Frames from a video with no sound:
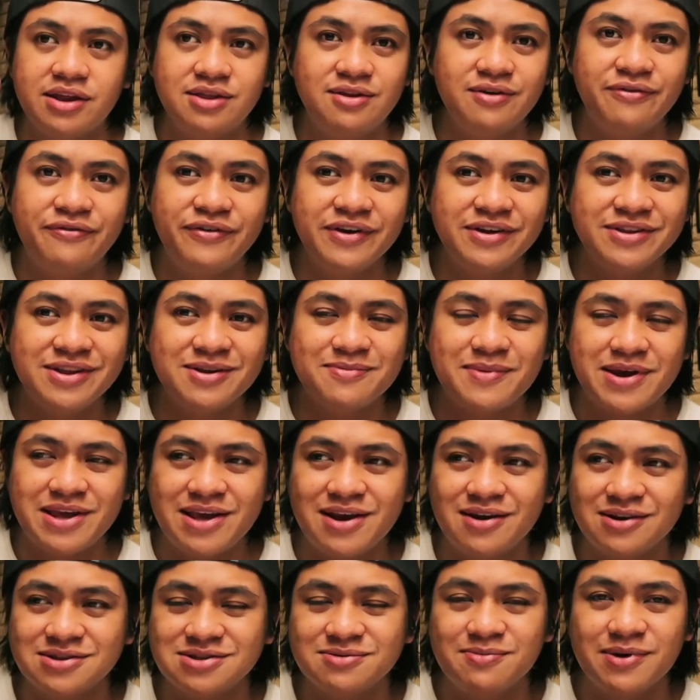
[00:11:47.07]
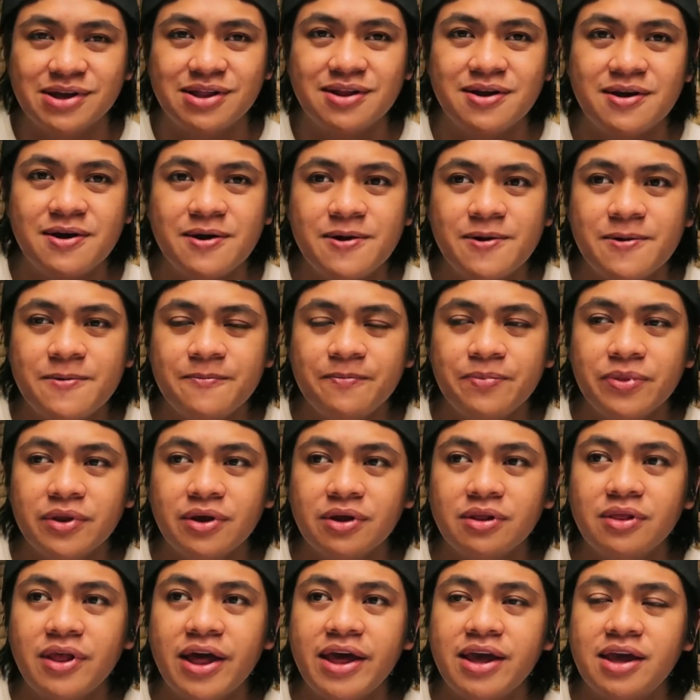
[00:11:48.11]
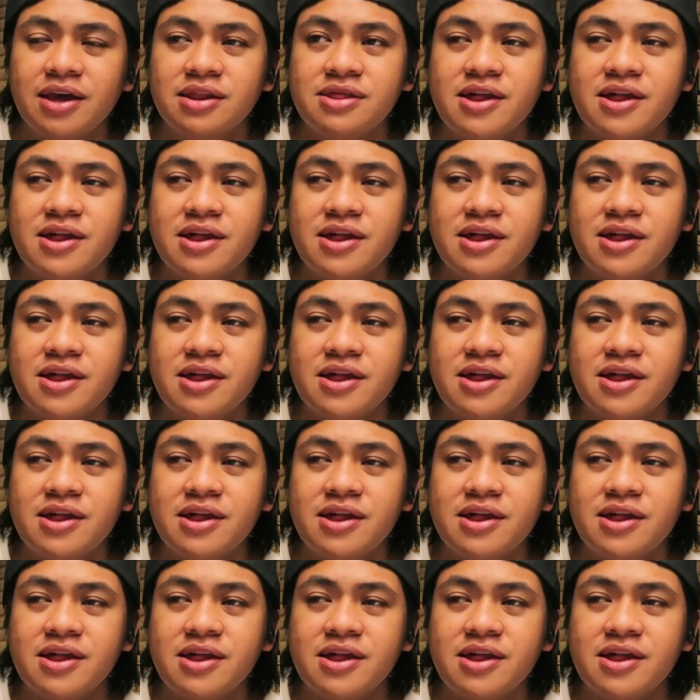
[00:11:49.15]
I do feel it in my ears, but like